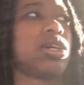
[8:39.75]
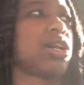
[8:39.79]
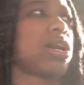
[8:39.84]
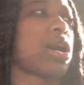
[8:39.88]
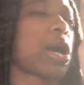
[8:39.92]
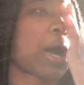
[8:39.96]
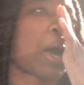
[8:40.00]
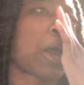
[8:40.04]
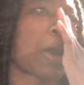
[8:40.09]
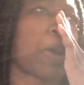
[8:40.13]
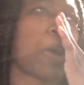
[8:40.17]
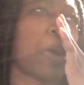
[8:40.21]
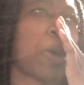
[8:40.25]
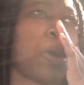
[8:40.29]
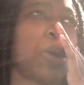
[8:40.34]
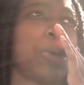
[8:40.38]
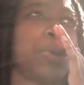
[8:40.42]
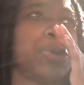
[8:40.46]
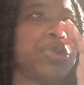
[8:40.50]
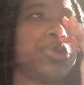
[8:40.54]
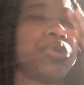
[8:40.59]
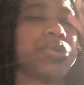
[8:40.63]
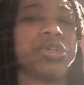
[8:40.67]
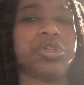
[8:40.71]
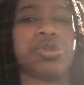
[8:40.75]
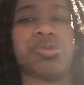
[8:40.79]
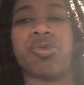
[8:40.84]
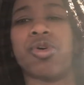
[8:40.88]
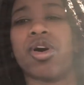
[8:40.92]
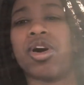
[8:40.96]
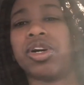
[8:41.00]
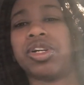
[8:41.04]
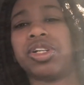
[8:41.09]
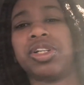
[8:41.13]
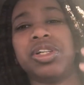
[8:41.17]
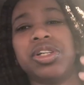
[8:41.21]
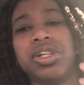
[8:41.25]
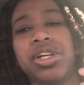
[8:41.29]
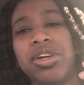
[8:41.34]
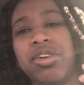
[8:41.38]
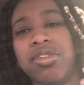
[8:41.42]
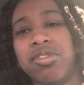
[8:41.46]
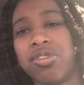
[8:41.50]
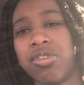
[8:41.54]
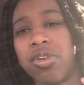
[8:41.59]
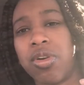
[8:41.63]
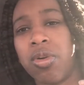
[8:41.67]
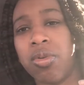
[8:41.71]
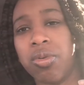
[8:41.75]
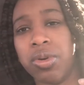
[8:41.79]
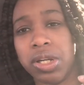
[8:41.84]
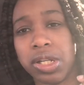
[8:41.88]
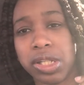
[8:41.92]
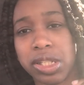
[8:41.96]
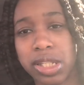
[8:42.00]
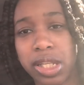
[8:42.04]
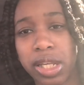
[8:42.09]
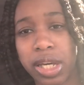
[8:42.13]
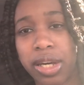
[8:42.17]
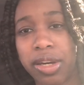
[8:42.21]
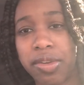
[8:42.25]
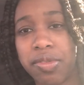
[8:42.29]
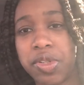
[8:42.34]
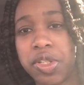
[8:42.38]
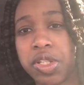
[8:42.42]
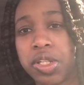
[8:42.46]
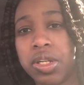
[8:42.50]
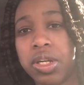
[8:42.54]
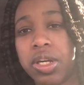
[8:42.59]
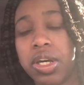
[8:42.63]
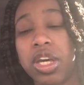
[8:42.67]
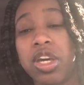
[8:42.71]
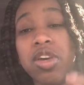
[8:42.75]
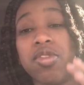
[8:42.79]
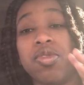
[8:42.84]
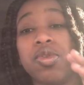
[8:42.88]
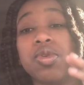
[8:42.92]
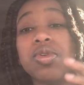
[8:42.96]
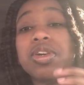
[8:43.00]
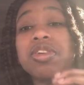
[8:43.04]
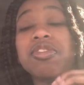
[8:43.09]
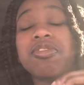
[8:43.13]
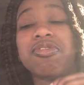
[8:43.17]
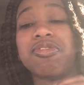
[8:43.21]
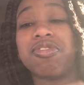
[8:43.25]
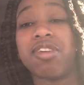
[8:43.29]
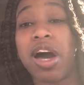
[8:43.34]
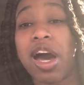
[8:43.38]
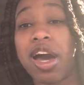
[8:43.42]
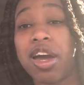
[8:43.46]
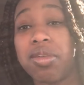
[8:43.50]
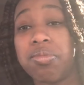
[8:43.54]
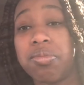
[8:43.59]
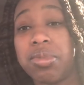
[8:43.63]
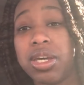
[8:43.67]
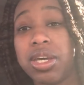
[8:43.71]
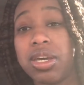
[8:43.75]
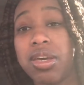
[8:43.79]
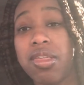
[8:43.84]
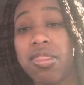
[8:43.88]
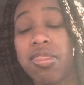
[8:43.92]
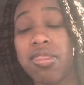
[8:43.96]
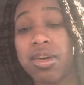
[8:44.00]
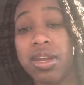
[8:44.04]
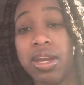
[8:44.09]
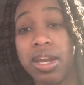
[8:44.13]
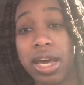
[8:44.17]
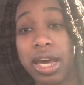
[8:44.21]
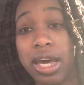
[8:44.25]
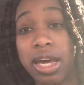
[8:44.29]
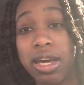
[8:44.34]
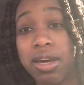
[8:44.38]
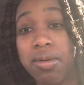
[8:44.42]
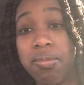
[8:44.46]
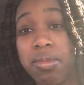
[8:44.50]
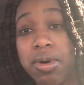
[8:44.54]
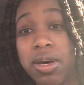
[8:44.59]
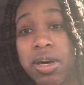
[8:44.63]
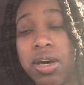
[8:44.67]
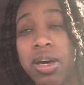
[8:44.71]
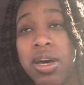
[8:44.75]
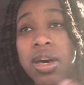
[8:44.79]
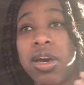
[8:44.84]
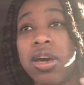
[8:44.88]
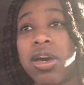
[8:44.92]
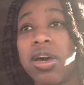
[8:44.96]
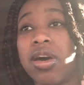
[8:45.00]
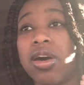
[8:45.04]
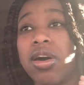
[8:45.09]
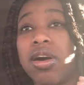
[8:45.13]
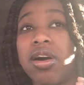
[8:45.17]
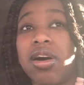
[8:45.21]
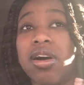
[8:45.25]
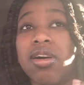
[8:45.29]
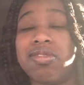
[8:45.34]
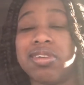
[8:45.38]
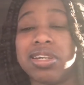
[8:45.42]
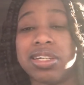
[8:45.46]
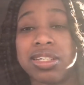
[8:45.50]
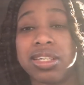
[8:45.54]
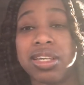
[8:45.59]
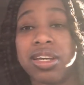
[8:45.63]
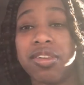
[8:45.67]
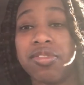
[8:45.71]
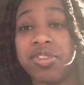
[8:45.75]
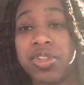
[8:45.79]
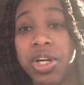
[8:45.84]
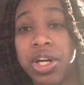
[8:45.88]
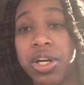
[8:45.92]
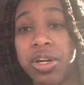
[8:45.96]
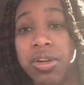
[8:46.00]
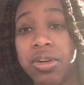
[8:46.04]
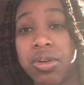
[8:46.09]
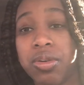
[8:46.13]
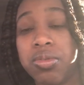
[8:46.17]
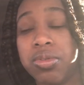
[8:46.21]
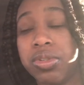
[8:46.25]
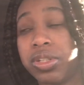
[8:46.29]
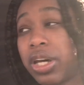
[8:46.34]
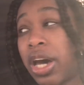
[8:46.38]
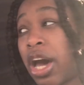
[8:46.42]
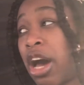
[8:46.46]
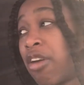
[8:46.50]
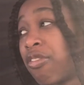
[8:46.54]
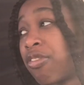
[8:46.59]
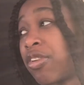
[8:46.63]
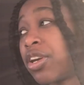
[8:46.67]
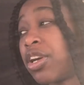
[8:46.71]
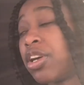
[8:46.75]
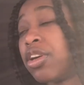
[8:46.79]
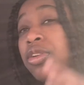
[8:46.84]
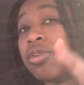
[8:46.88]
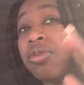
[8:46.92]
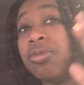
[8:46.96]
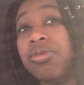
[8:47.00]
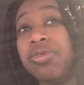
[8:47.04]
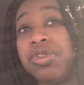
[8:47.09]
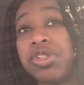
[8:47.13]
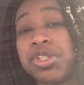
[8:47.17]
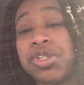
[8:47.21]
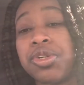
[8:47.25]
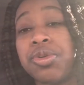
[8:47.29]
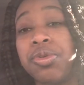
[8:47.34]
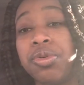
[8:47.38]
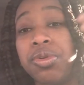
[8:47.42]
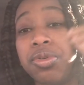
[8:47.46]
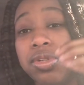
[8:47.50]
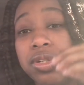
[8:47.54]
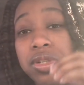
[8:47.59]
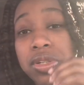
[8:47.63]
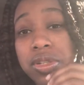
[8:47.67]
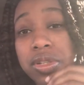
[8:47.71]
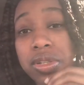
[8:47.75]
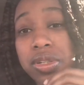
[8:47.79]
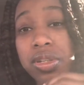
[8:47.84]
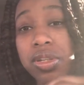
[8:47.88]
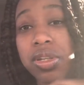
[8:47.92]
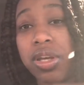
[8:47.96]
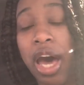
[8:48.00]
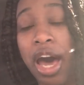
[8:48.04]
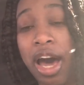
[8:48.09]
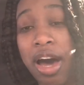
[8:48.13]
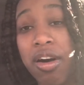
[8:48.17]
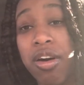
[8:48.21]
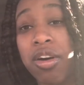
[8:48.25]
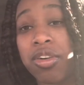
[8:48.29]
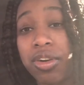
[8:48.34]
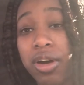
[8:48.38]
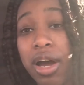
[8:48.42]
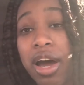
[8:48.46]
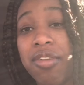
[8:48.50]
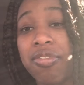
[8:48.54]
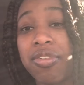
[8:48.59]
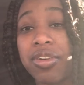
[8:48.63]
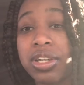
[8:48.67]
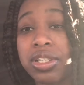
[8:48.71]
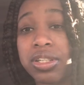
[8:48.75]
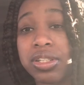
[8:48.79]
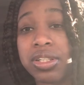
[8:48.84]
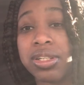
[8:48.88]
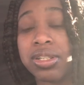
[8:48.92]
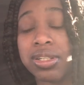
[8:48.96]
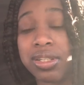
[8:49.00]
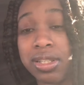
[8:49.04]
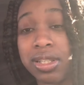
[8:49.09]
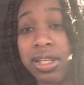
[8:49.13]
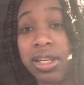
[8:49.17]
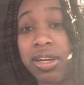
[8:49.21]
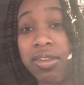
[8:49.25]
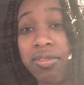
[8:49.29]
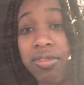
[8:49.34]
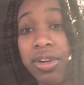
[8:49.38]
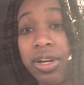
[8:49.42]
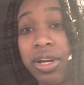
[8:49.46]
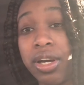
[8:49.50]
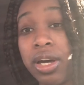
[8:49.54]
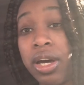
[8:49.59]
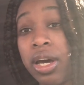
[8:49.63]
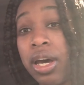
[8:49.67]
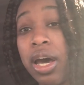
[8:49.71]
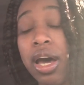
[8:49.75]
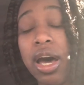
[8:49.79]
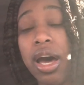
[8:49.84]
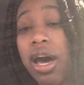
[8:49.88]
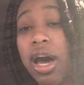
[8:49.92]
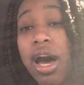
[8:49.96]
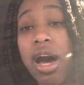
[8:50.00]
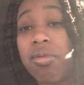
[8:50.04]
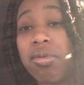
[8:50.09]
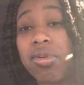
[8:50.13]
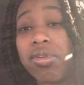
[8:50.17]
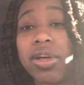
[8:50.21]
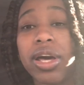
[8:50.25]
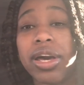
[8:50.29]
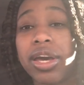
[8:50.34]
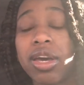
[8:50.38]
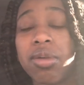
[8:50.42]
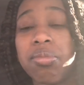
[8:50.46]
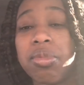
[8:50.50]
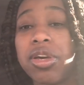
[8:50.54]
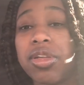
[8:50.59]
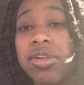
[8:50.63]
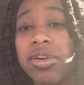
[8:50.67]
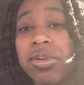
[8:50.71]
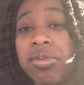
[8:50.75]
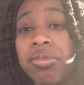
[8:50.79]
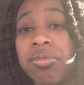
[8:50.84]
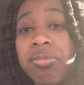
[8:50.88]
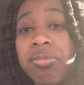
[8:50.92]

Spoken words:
I don't know, George Washington for owning slaves. If you can find me the name of a slave trader who's African who sold other Africans into slavery, I won't like him either.